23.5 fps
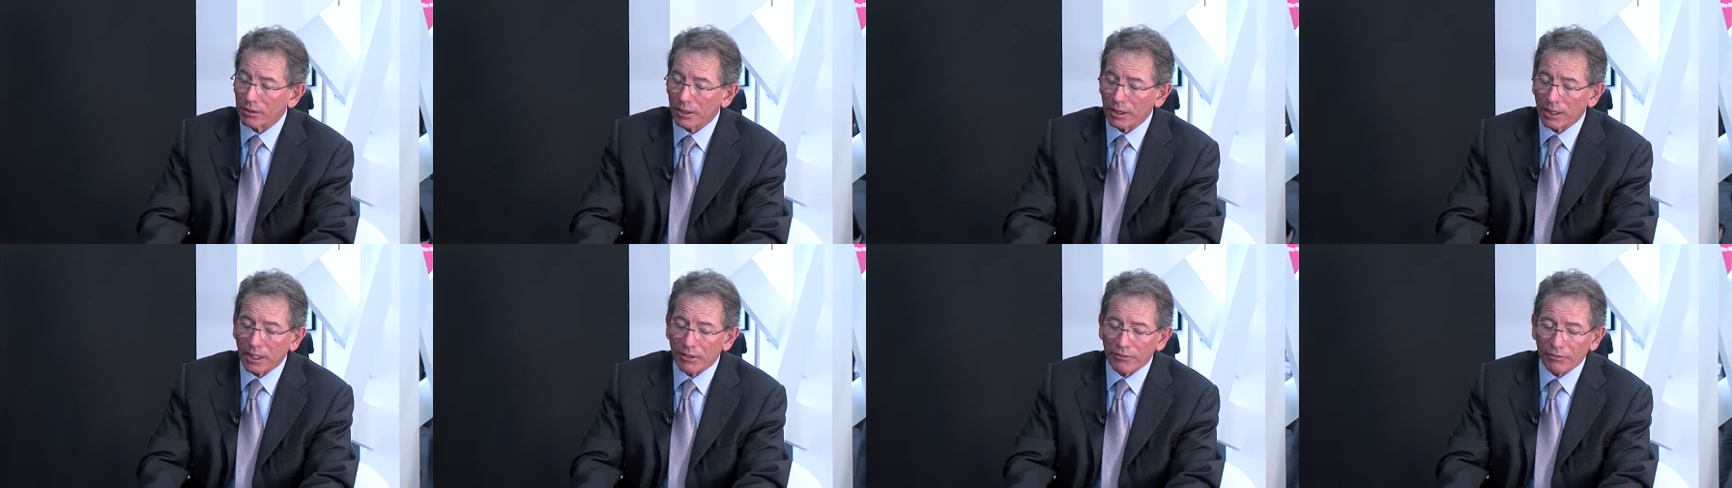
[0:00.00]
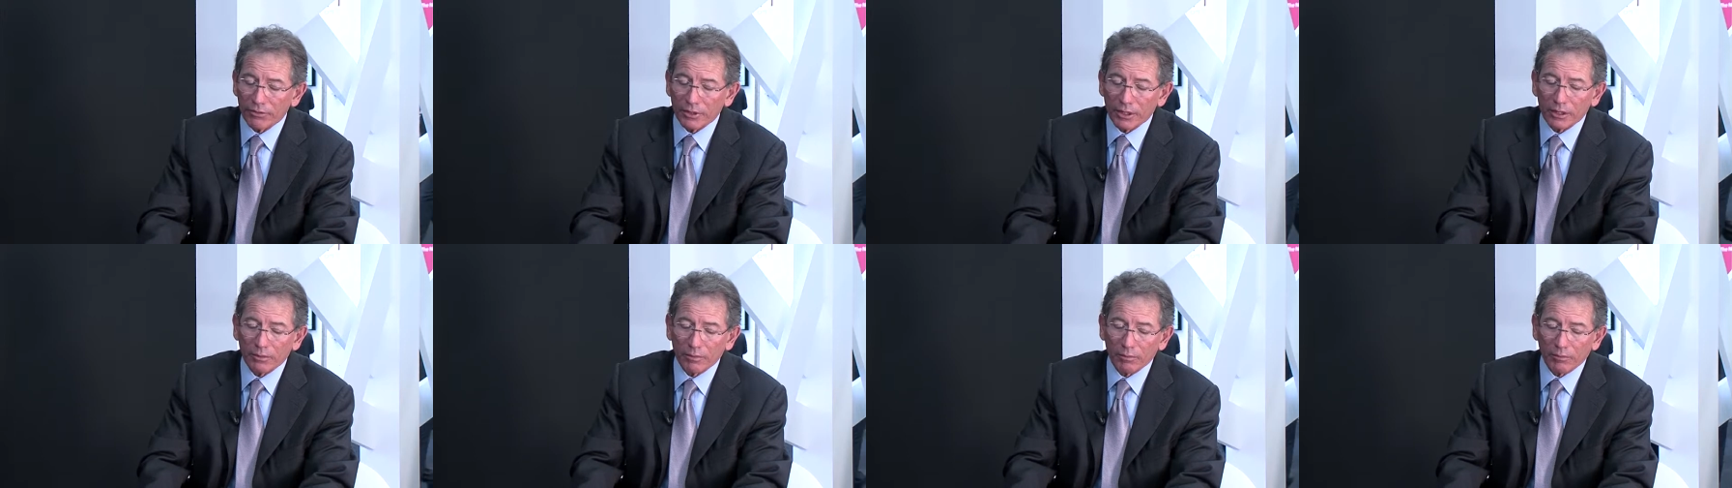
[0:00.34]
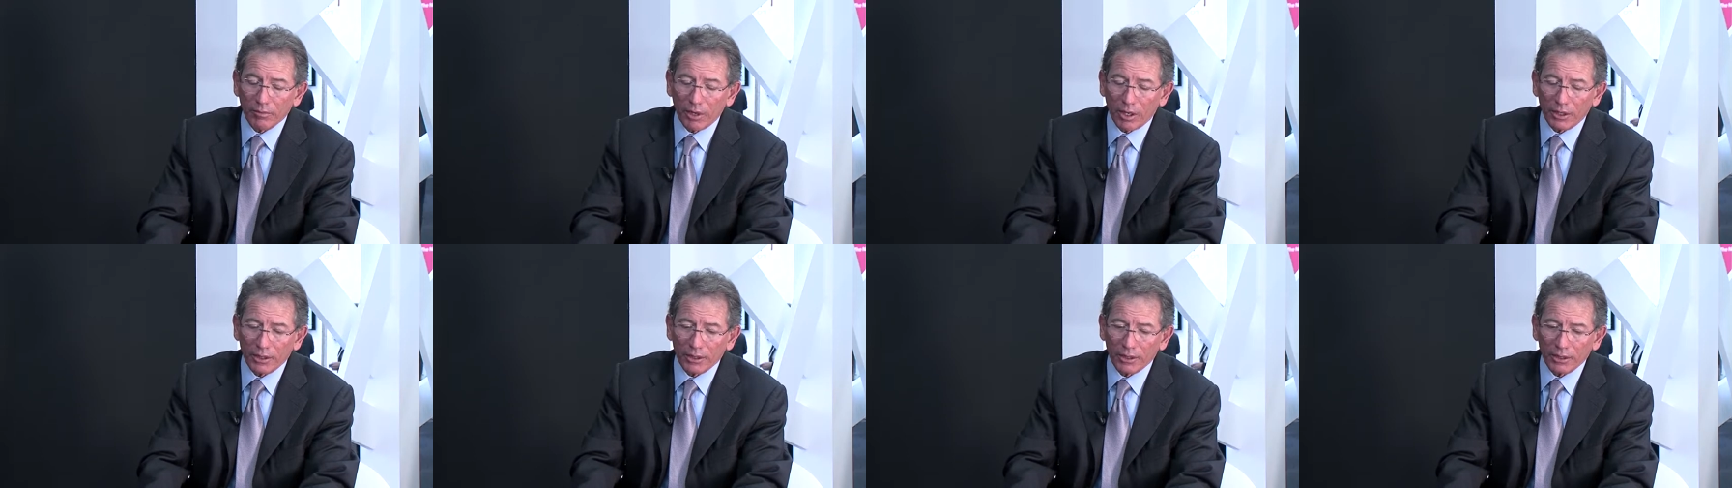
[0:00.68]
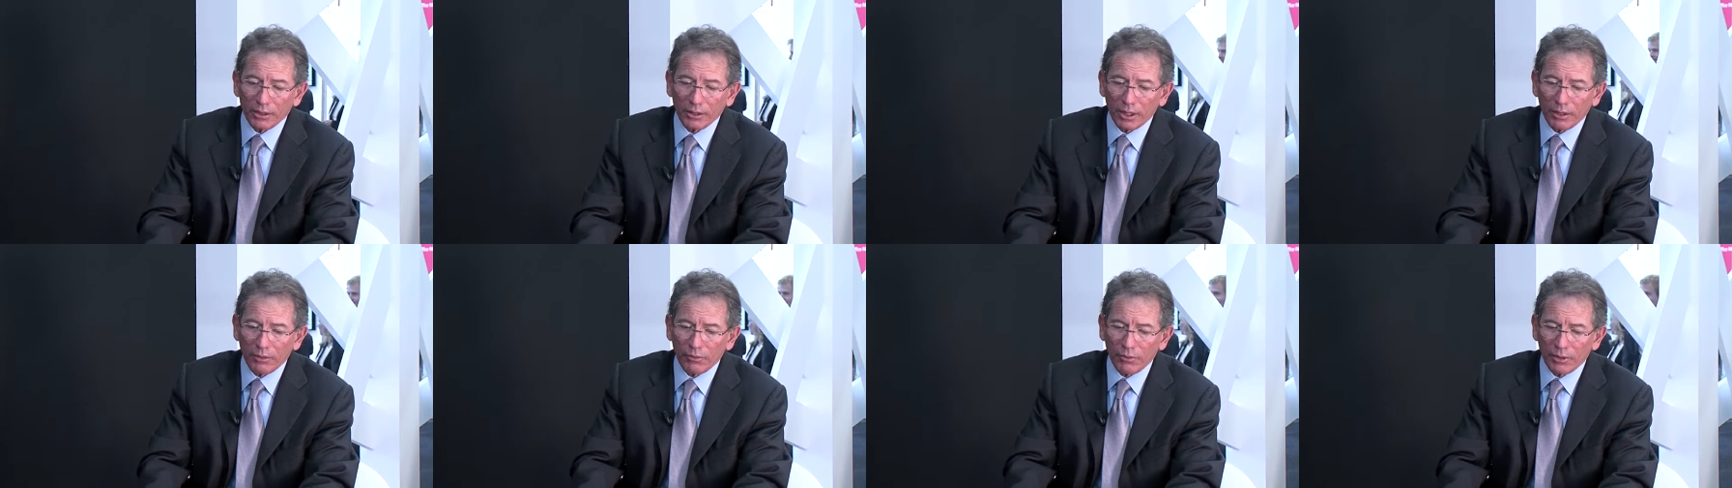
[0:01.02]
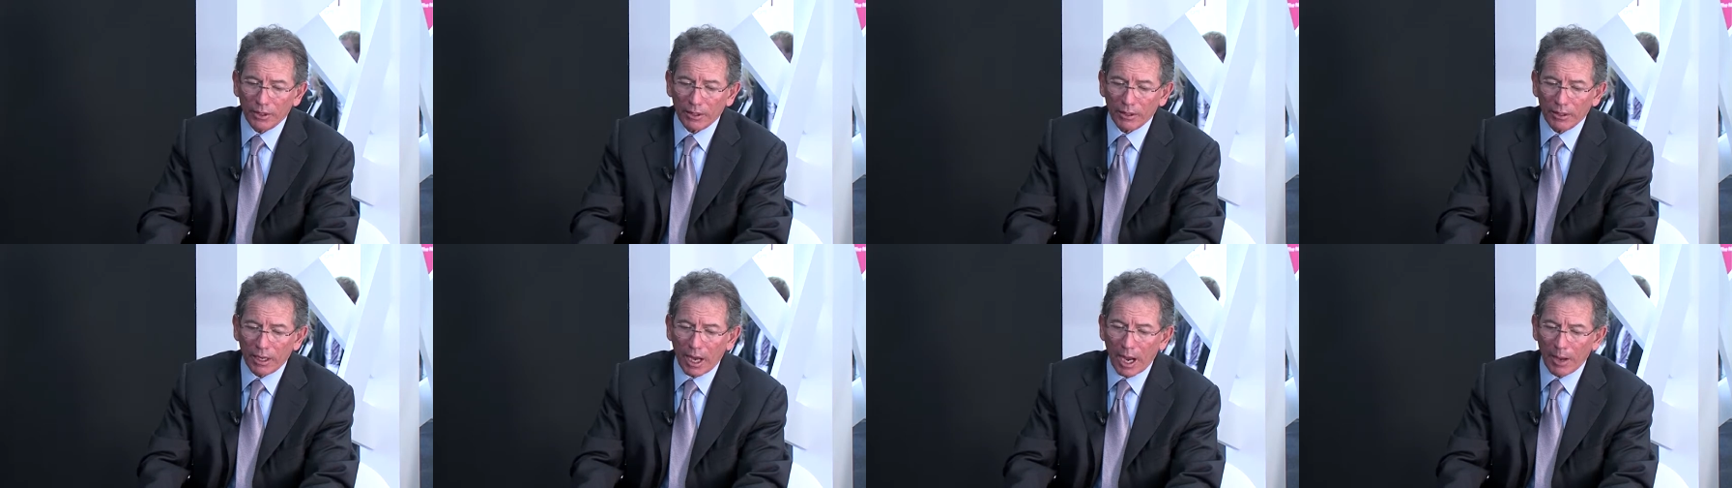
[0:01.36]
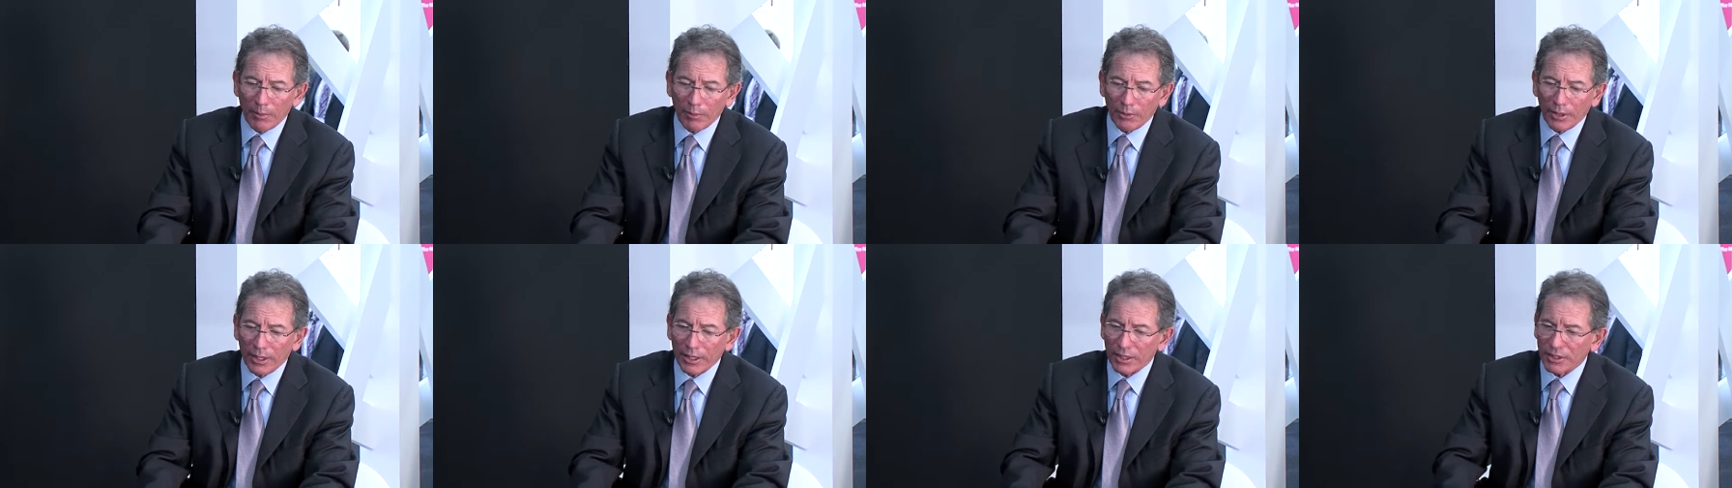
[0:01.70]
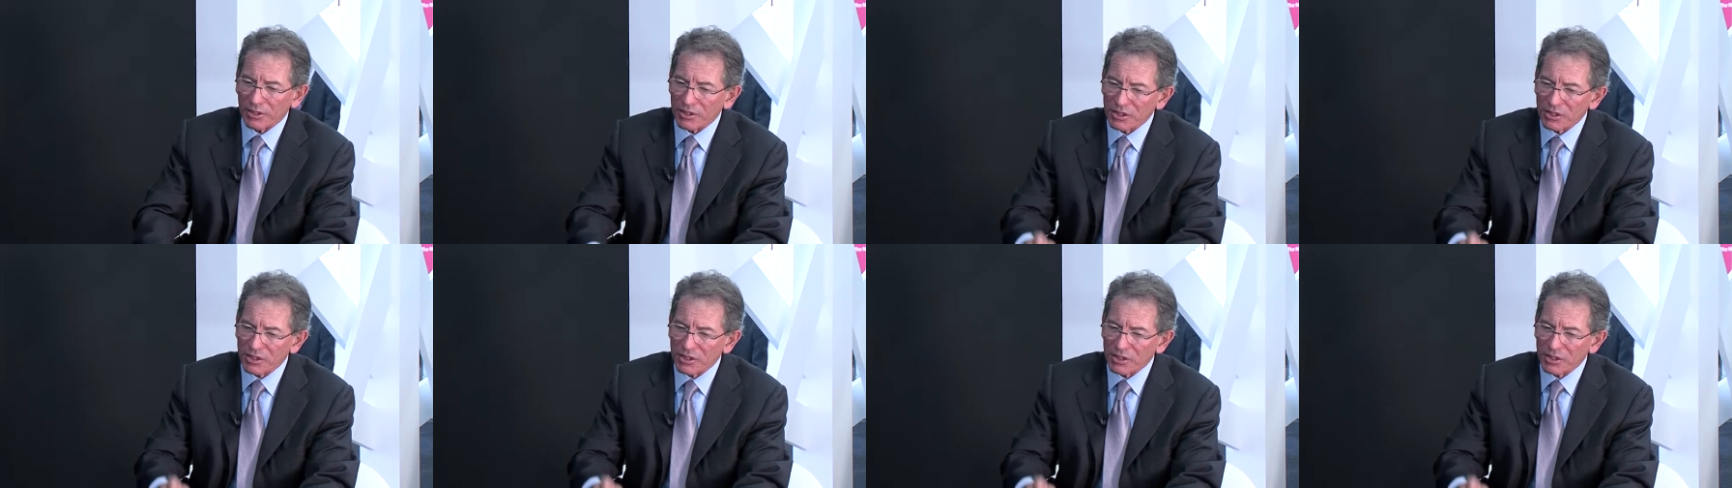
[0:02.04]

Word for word: in every market that we operated: